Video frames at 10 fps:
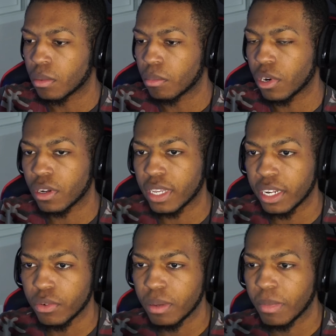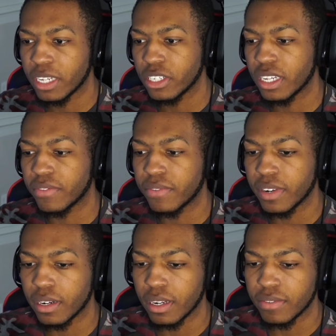Bro, can you imagine if
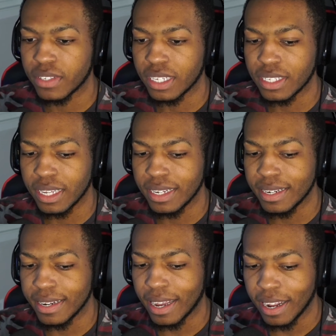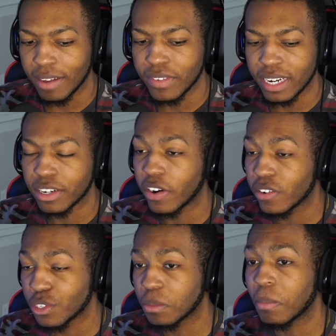Sasuke did not have that
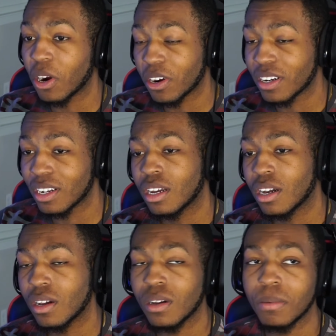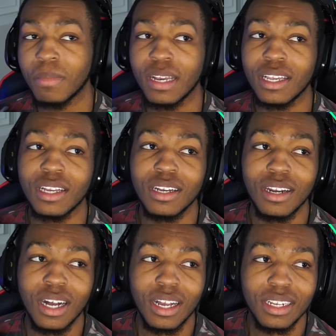curse mark? Oh my
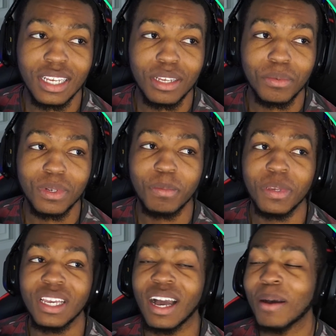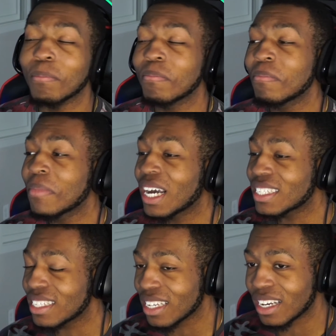god, it would be a
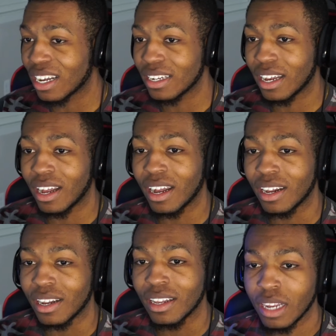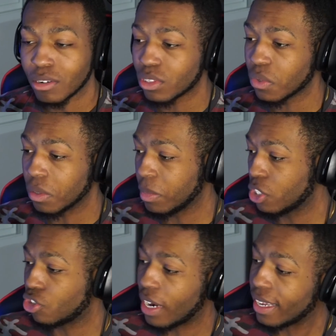massacre, dog. Naruto would be
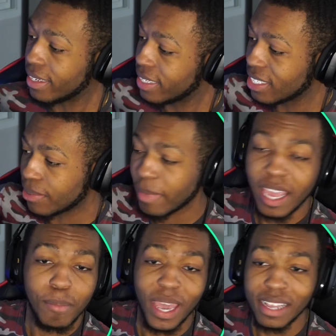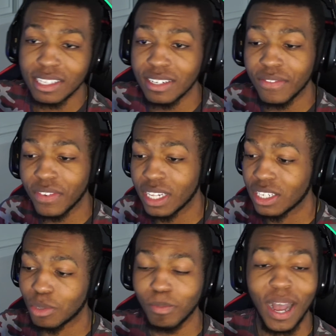dragging this man back to the
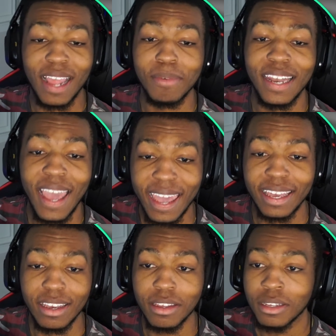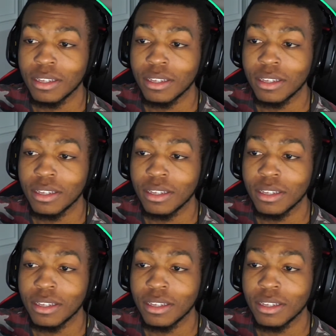village by leg.